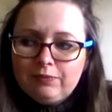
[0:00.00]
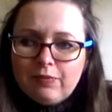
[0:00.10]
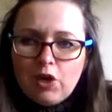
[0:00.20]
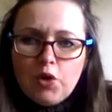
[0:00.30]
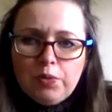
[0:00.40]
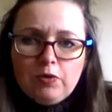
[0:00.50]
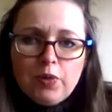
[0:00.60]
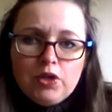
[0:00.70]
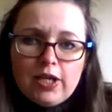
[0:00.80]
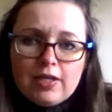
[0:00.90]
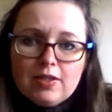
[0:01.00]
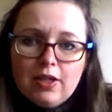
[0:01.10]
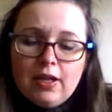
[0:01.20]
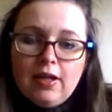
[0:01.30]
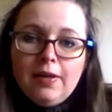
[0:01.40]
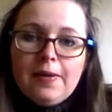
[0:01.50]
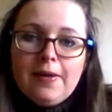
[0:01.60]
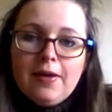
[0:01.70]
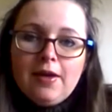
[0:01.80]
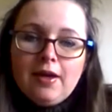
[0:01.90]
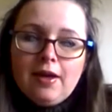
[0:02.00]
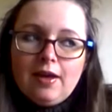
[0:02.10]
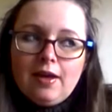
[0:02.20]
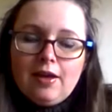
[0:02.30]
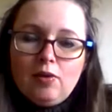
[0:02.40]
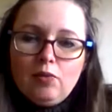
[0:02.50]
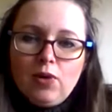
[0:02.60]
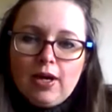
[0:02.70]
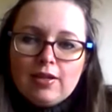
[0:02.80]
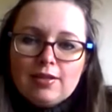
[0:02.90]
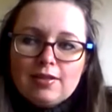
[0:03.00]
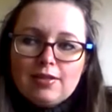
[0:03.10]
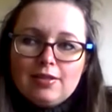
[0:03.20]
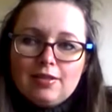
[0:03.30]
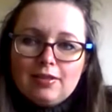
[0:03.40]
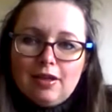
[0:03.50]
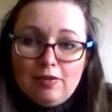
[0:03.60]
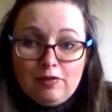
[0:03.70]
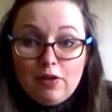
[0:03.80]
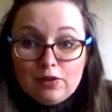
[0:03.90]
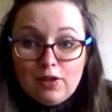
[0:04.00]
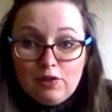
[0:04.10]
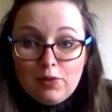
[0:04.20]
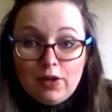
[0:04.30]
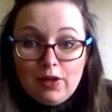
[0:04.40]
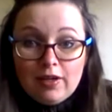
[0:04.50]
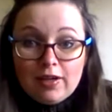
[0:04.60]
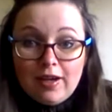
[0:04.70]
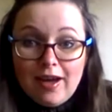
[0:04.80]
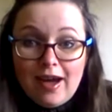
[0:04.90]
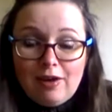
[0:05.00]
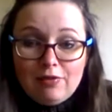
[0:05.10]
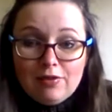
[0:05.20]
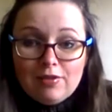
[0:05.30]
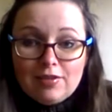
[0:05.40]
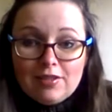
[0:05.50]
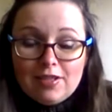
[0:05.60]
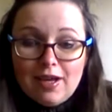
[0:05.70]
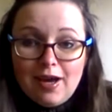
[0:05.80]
a couple of projects that, whilst I've involved a lot of work, haven't